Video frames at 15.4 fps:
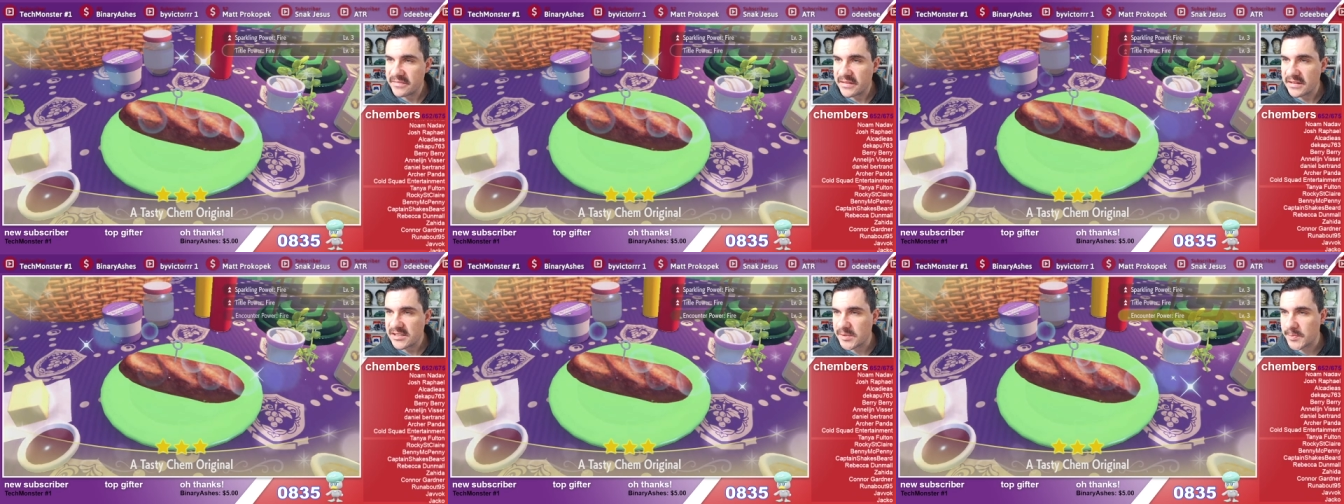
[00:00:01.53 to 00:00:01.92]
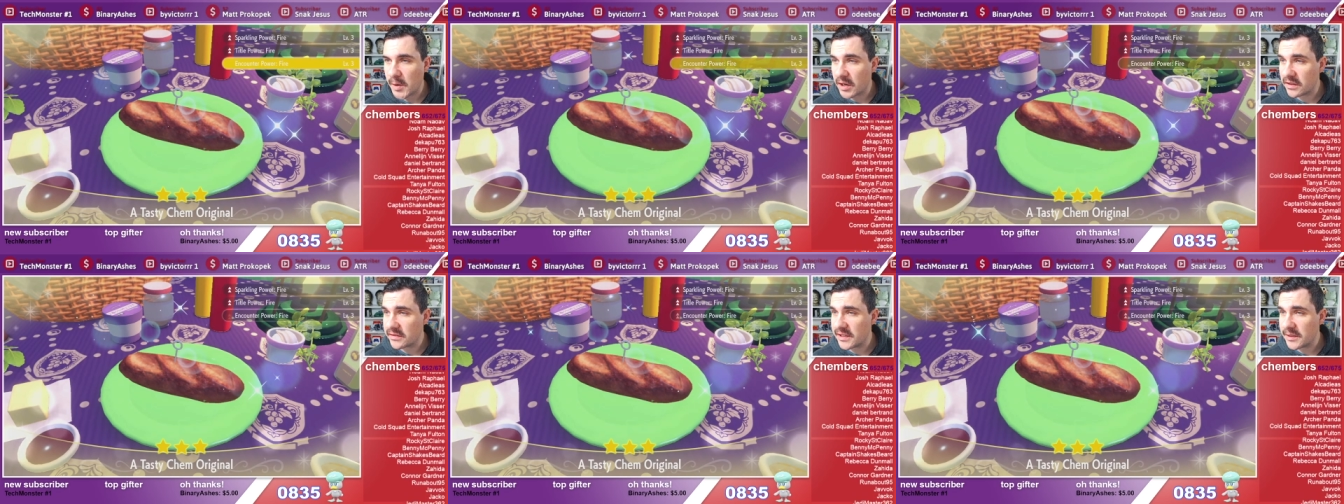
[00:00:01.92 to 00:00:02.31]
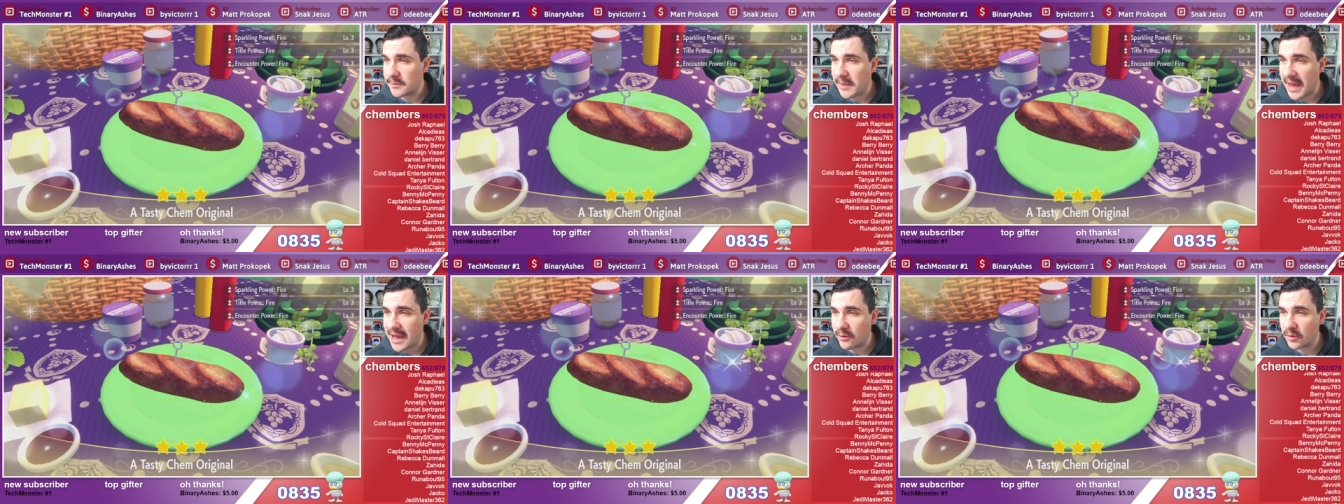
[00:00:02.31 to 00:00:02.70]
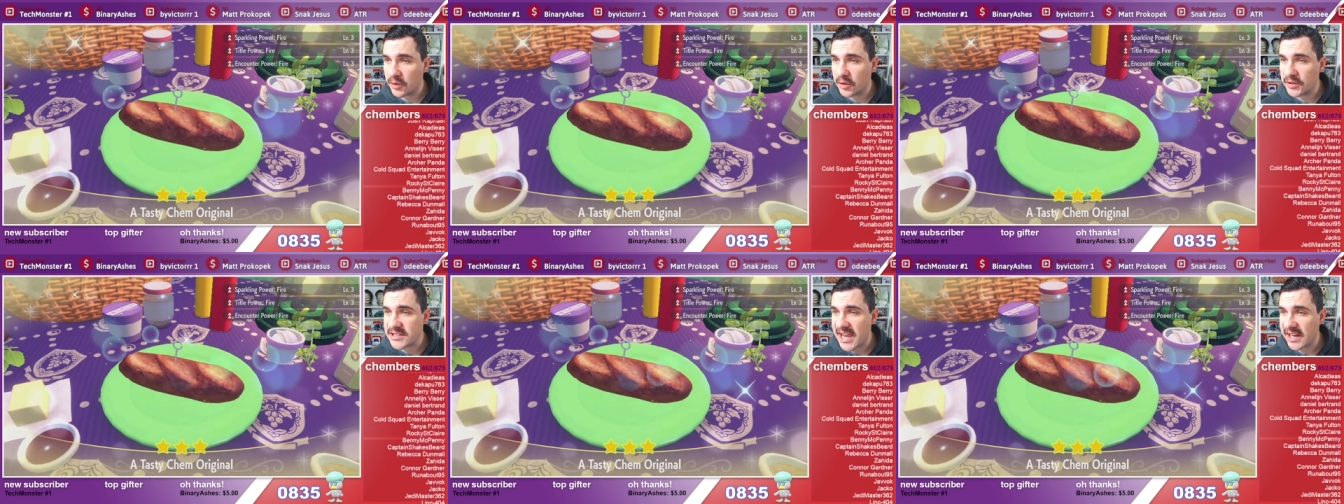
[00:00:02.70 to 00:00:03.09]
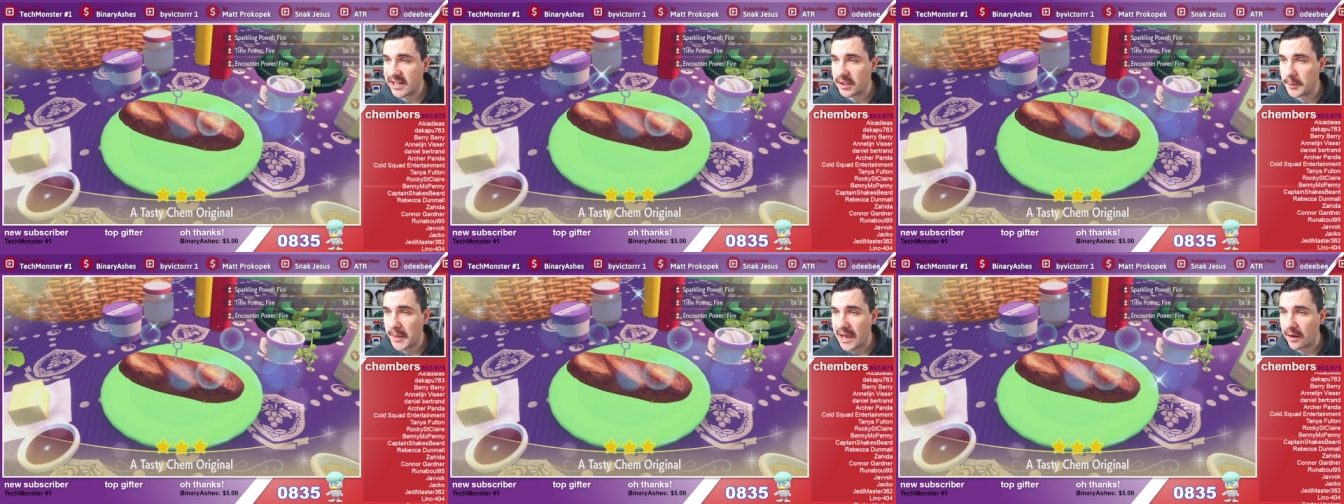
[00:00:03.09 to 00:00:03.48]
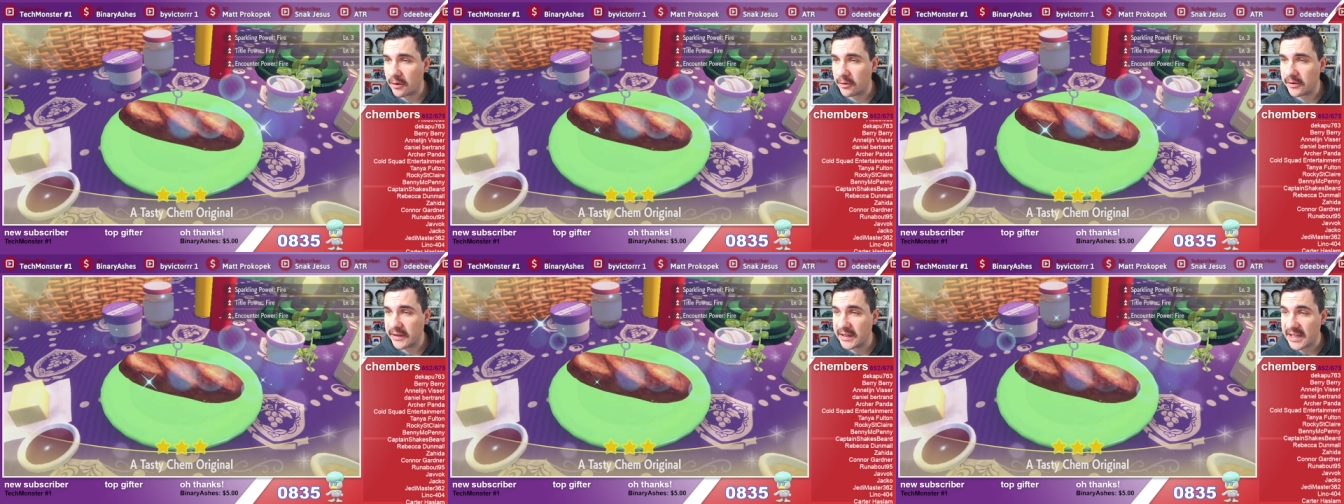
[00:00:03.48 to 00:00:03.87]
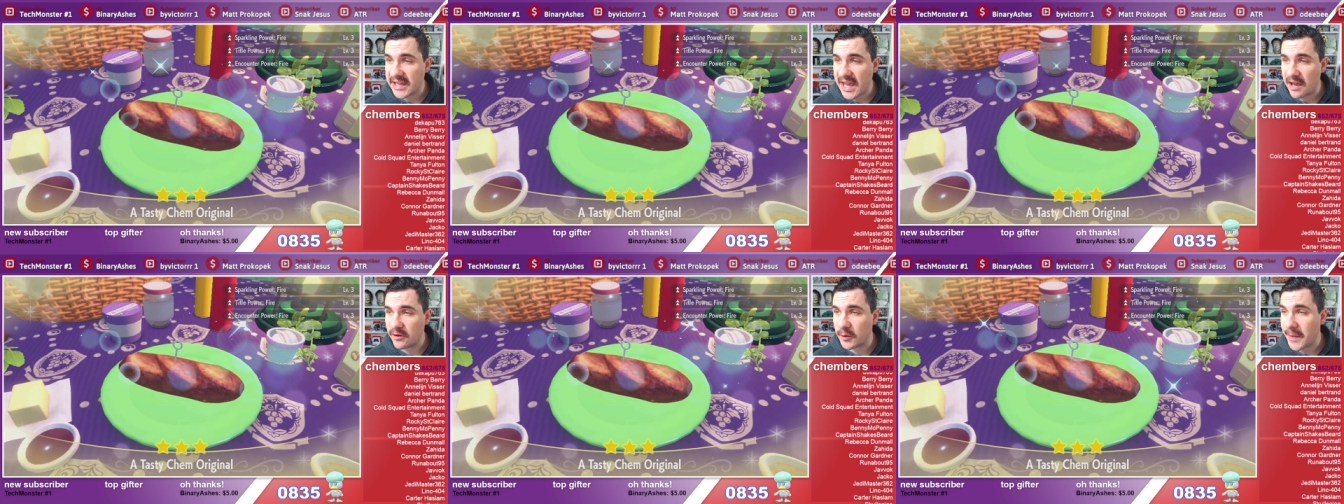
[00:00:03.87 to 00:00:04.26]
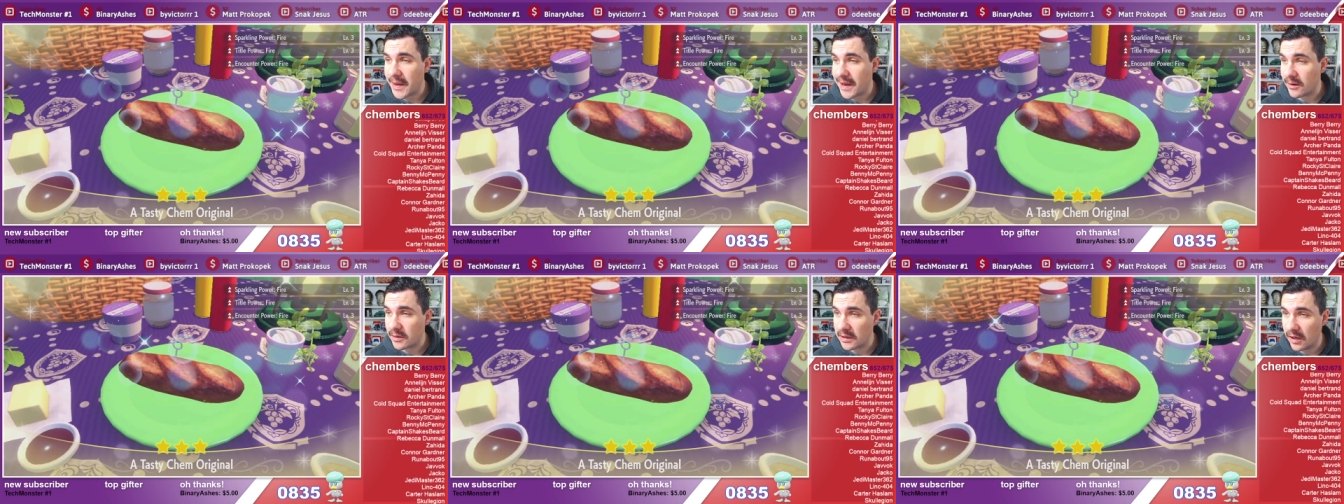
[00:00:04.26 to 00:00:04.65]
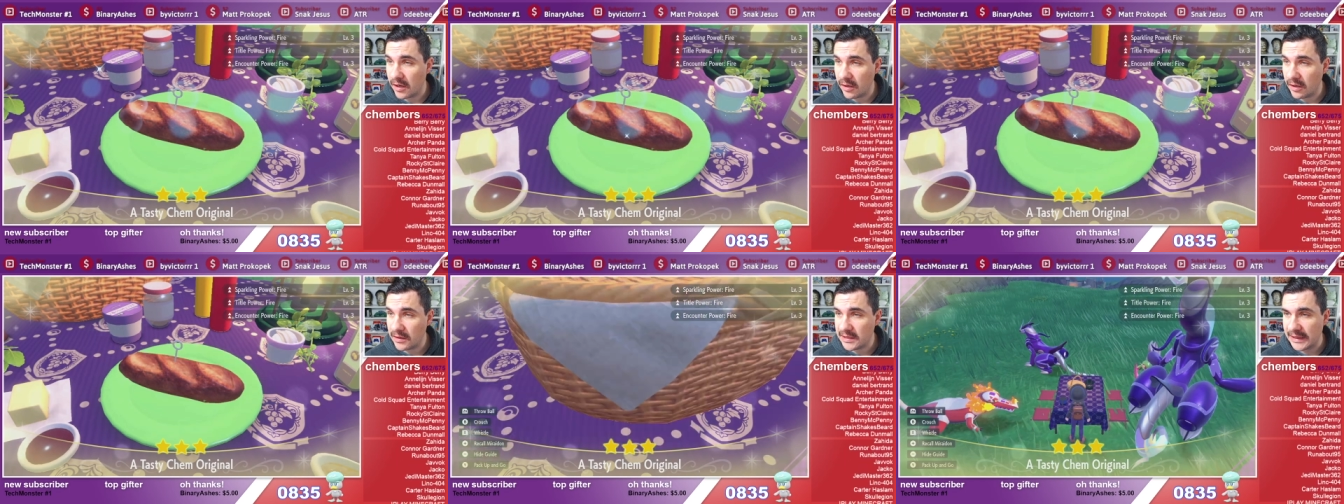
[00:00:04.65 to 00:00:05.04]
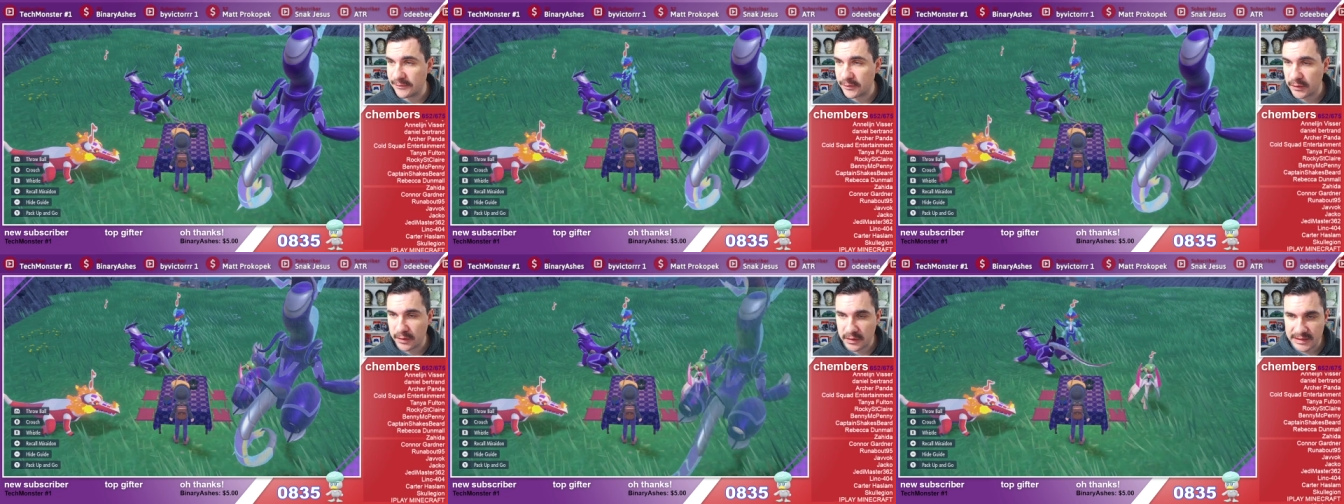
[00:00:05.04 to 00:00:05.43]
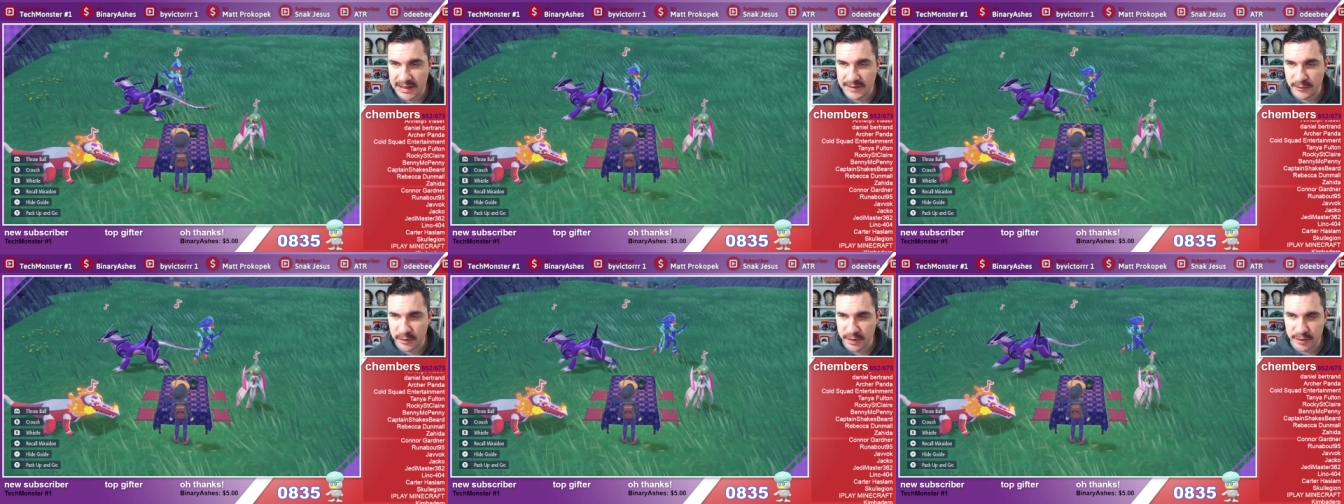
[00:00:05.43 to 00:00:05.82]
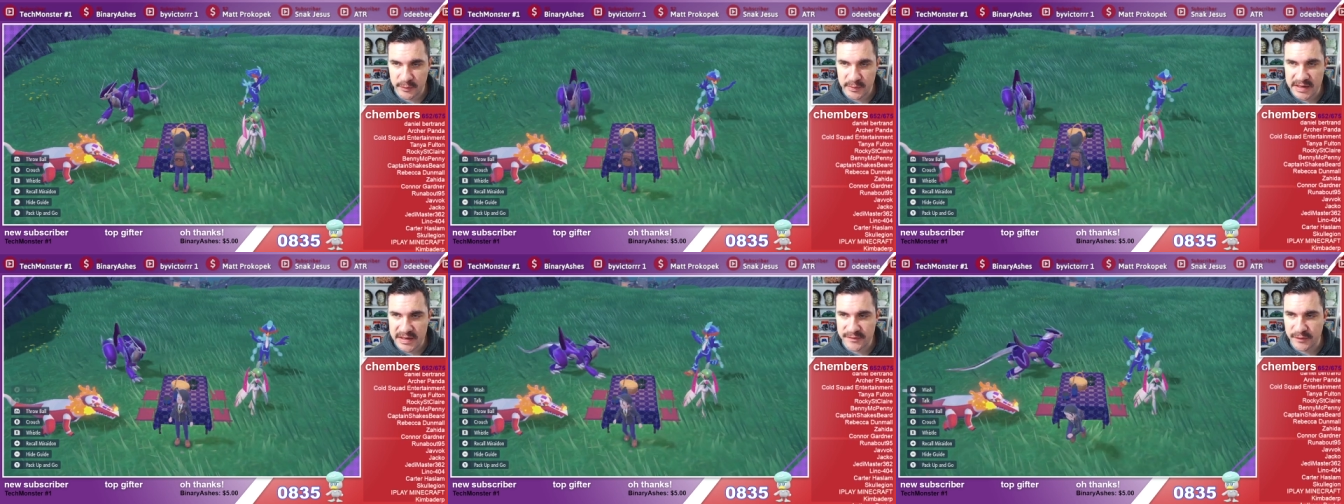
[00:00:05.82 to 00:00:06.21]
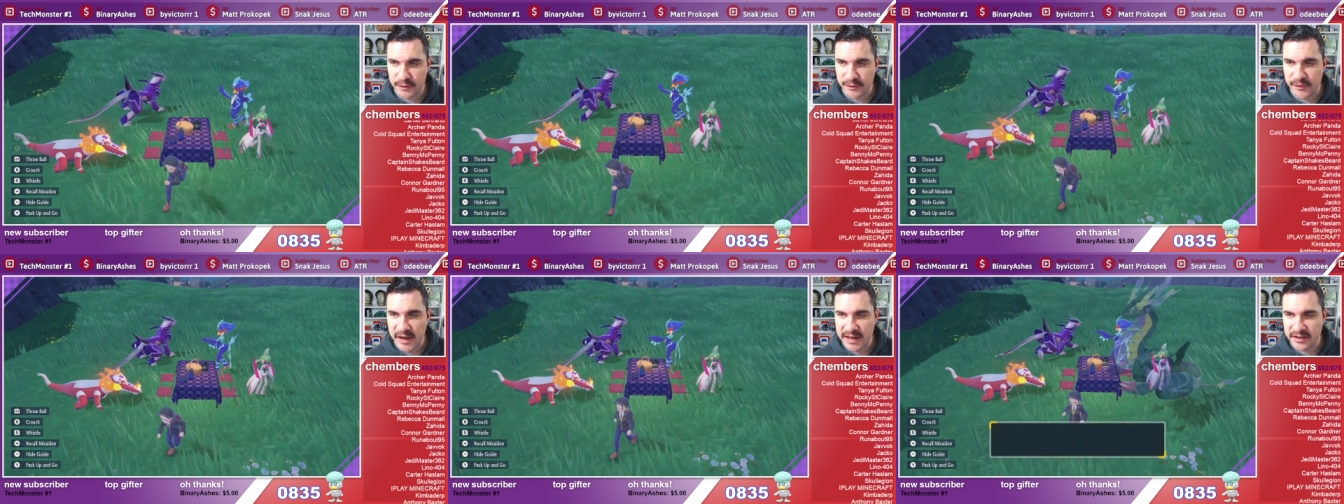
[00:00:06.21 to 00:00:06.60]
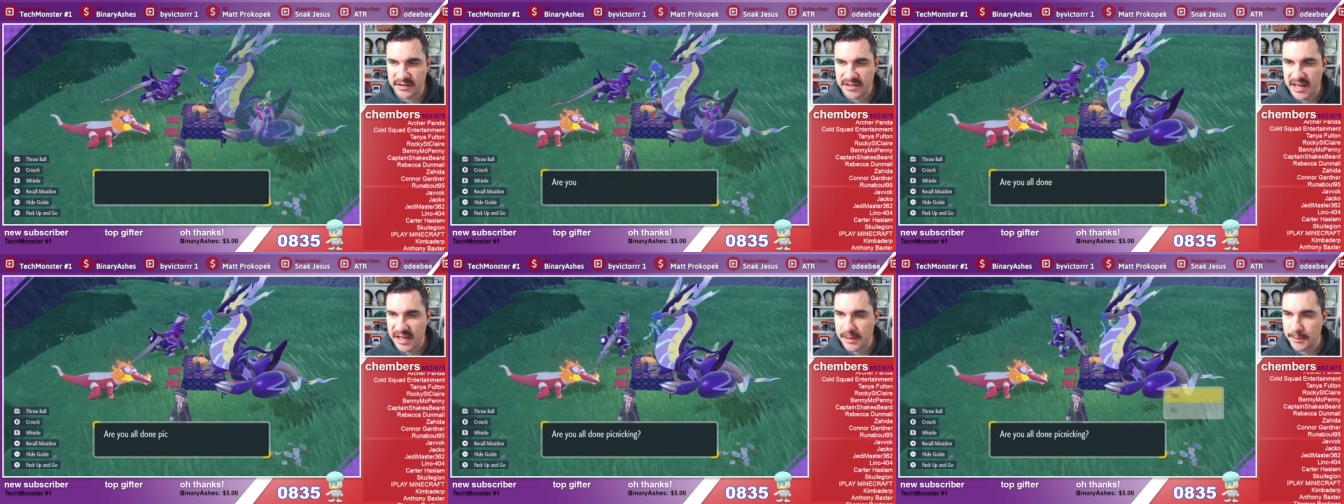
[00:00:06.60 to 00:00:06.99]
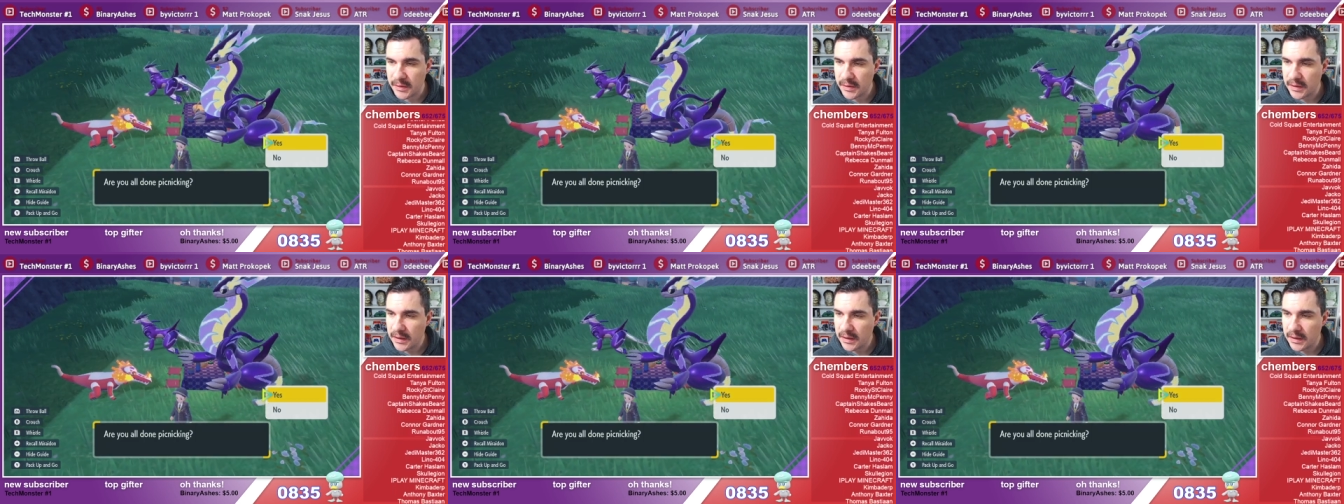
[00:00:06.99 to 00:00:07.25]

Sparkling Power, Tidal Power, and Encounter Power, all level 3 for Fire type.